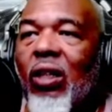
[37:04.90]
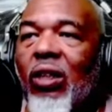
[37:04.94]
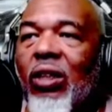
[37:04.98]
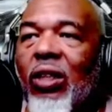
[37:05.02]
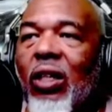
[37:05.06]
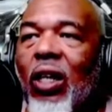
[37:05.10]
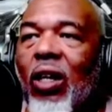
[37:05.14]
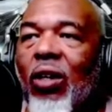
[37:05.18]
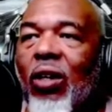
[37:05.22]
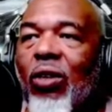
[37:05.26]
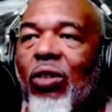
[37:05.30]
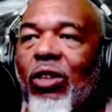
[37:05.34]

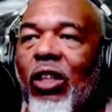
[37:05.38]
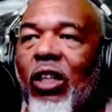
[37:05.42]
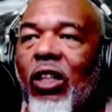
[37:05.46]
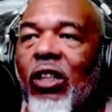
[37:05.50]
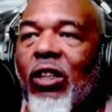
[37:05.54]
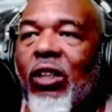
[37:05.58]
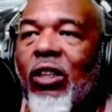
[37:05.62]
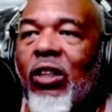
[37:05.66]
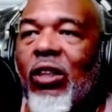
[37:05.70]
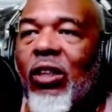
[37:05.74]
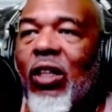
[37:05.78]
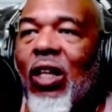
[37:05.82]
Shadow
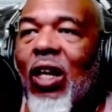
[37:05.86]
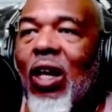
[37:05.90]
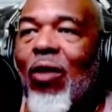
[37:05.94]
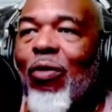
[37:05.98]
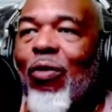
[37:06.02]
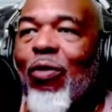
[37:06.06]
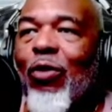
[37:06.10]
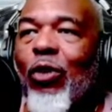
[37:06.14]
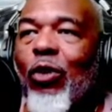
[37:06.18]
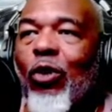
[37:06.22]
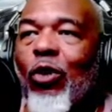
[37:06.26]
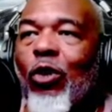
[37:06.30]
says
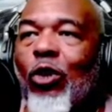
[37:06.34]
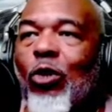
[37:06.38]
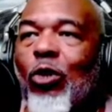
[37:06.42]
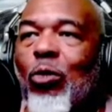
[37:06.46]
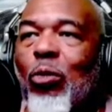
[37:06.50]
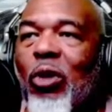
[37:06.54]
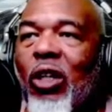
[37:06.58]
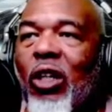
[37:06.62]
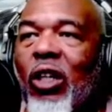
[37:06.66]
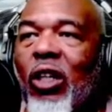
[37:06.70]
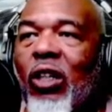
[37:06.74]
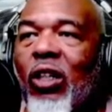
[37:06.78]
snafus
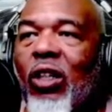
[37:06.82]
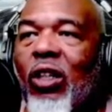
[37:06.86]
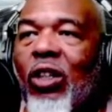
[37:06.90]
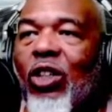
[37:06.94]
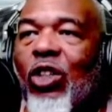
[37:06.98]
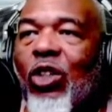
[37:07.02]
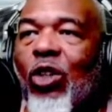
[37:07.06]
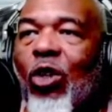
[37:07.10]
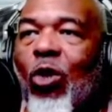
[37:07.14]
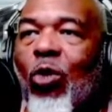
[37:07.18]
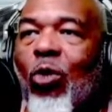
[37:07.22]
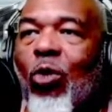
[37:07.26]
mean the
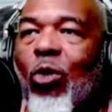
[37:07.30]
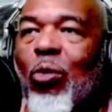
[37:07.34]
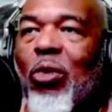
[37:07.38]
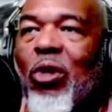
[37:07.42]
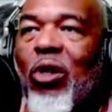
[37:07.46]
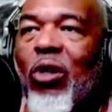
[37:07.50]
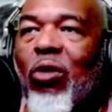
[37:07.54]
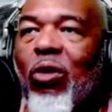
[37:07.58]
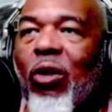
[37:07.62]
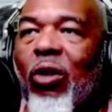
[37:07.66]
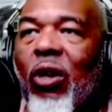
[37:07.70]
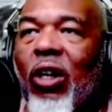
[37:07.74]
show will
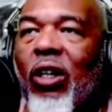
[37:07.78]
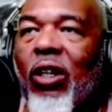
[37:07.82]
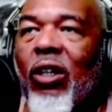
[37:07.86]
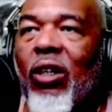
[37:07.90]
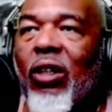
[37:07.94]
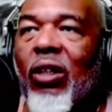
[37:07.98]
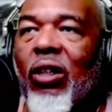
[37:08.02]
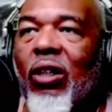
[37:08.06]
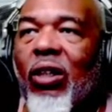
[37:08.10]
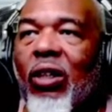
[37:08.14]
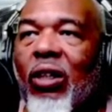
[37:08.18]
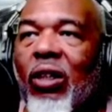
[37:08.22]
be great.
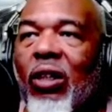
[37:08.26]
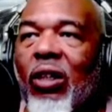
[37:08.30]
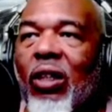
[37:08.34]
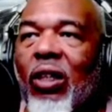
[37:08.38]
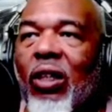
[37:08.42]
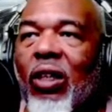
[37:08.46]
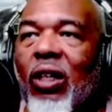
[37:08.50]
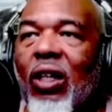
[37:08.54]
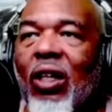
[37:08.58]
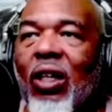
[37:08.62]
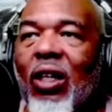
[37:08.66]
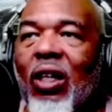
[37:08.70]

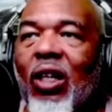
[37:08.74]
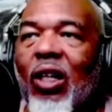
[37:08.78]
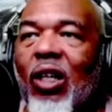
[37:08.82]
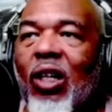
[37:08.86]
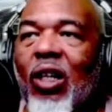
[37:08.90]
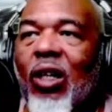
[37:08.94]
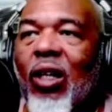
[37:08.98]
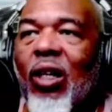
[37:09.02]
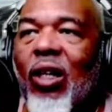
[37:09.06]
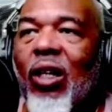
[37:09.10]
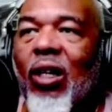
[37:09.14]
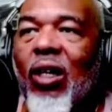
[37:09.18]

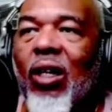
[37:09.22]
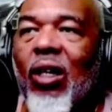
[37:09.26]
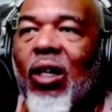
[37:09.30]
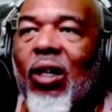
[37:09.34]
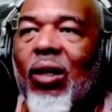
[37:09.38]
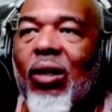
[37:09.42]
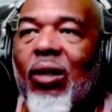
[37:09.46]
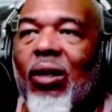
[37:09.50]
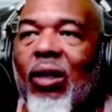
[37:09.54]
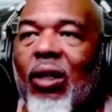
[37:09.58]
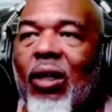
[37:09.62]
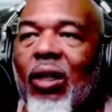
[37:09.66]

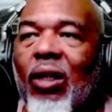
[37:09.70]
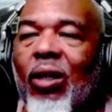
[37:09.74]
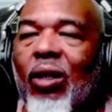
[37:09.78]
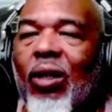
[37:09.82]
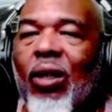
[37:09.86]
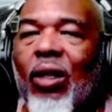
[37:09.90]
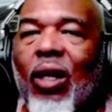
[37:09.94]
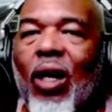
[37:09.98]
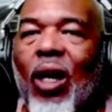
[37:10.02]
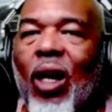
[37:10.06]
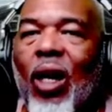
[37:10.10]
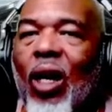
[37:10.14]
Uh,
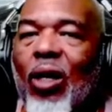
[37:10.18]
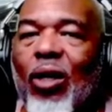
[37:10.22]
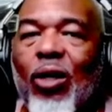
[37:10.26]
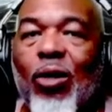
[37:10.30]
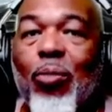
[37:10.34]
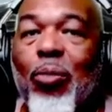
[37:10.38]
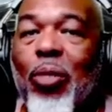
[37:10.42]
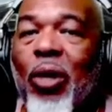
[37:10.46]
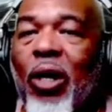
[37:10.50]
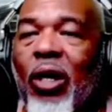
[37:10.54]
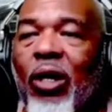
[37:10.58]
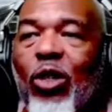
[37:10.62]
yeah, I,
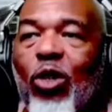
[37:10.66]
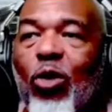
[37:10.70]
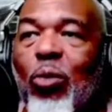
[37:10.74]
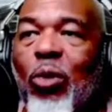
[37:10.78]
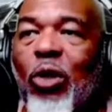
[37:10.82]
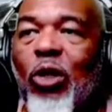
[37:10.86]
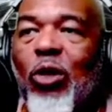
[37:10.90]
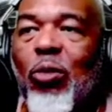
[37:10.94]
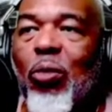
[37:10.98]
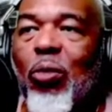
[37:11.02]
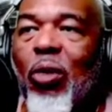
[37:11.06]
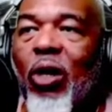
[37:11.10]
you pay too
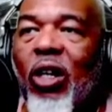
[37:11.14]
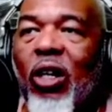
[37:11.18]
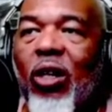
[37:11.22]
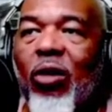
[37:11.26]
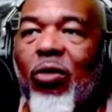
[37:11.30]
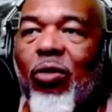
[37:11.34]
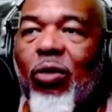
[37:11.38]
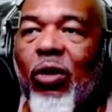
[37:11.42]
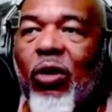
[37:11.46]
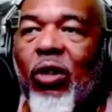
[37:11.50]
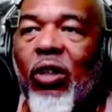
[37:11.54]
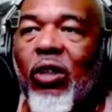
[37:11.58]
much
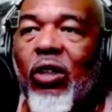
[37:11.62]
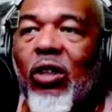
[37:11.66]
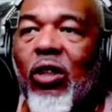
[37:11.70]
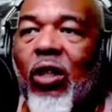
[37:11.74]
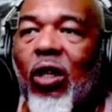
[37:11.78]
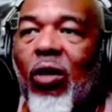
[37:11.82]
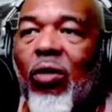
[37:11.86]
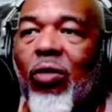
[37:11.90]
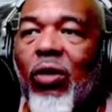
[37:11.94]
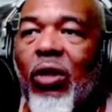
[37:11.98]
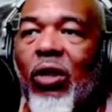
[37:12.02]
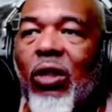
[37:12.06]
money for this
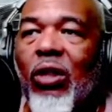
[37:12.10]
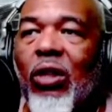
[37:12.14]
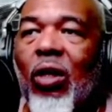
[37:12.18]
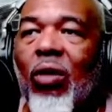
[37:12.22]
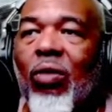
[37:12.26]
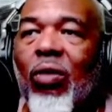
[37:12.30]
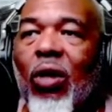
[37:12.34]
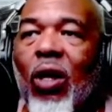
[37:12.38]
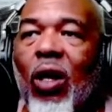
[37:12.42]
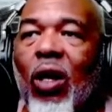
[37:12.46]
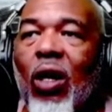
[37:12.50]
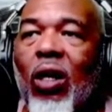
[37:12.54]
stuff. This
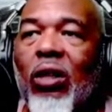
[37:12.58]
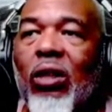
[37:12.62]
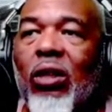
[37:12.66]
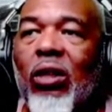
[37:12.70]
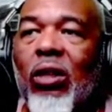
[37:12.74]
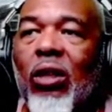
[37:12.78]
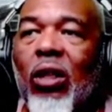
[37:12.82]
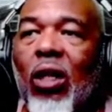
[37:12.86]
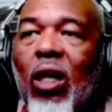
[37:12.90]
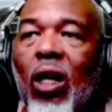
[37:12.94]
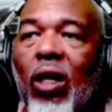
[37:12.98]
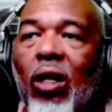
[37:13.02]
stuff
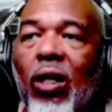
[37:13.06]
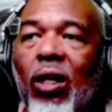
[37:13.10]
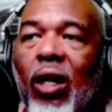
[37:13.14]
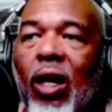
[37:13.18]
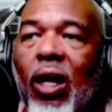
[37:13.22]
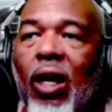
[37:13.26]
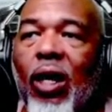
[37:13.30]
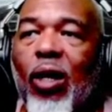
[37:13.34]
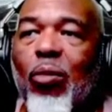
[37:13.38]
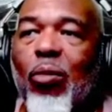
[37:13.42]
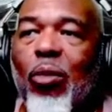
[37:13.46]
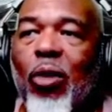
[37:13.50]
costs a
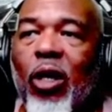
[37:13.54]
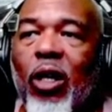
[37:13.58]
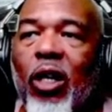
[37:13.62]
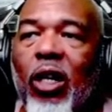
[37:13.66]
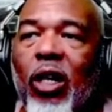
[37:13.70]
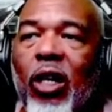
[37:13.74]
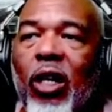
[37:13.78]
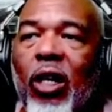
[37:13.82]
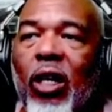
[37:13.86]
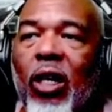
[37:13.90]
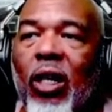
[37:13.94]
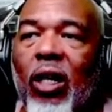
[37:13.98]
lot of
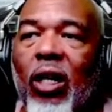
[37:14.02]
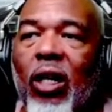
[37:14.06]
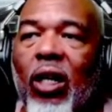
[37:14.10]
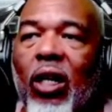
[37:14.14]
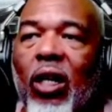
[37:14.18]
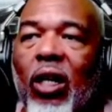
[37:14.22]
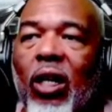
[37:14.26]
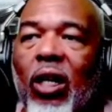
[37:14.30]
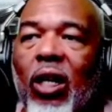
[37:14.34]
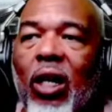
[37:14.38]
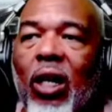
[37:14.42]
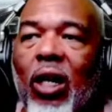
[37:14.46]
money
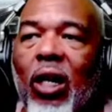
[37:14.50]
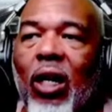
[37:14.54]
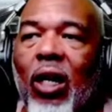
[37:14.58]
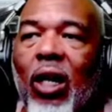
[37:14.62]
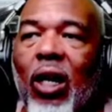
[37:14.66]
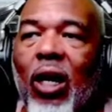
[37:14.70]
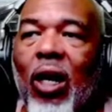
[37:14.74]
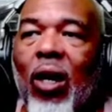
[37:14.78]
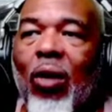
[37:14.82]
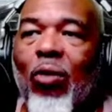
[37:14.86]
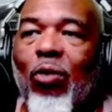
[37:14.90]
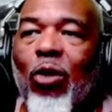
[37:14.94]

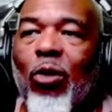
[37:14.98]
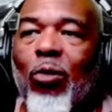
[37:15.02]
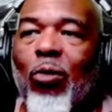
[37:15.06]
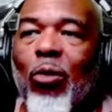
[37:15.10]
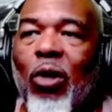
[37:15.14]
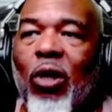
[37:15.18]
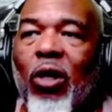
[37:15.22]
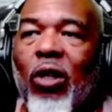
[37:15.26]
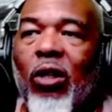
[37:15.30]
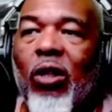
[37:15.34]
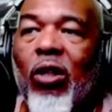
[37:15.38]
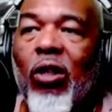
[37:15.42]
every
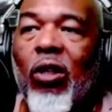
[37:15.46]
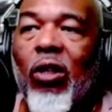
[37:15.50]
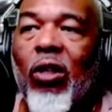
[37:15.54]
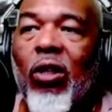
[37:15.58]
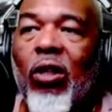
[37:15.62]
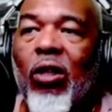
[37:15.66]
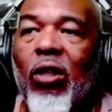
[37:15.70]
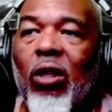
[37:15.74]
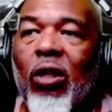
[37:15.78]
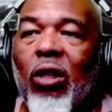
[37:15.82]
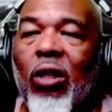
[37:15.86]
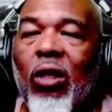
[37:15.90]

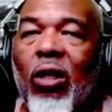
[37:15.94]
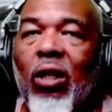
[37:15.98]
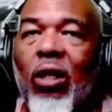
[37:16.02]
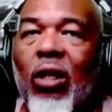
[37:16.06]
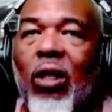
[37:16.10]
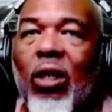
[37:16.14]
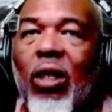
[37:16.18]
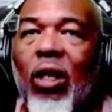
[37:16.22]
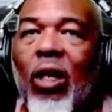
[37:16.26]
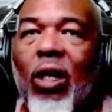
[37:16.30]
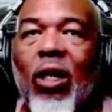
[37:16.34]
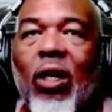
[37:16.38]
month.
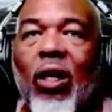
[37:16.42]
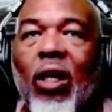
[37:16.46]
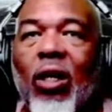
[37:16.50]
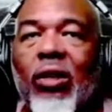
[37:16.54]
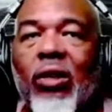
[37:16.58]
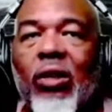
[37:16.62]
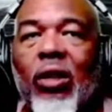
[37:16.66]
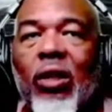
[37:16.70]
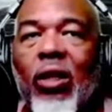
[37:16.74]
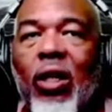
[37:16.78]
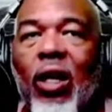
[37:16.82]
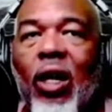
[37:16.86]
It
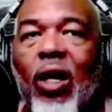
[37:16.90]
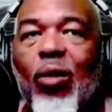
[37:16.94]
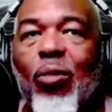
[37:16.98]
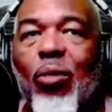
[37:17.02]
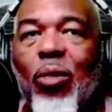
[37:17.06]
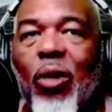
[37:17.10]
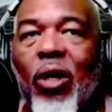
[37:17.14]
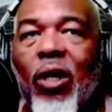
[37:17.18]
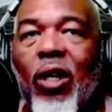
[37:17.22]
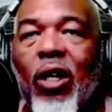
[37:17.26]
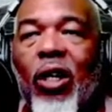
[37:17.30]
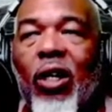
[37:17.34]
costs a lot
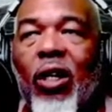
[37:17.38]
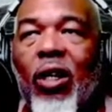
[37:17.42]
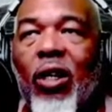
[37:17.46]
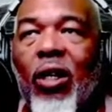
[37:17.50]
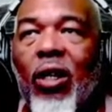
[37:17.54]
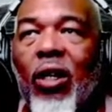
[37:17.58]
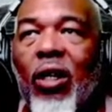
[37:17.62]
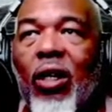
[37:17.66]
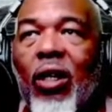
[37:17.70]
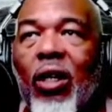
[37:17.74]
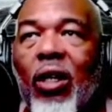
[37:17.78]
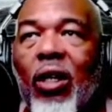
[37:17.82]
of money.